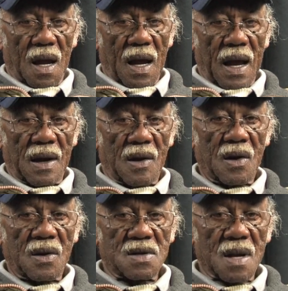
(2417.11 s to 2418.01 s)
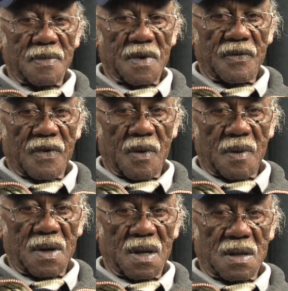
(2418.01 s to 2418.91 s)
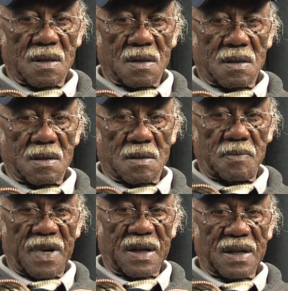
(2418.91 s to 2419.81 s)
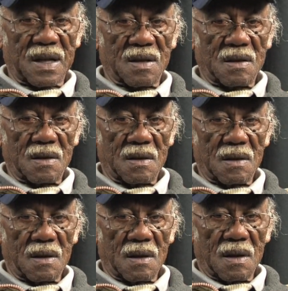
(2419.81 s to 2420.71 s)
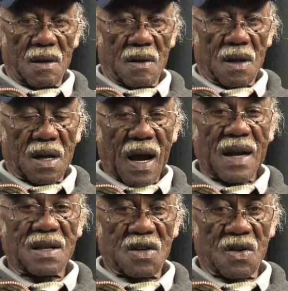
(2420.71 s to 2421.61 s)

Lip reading: I learned something from it. It's better than college.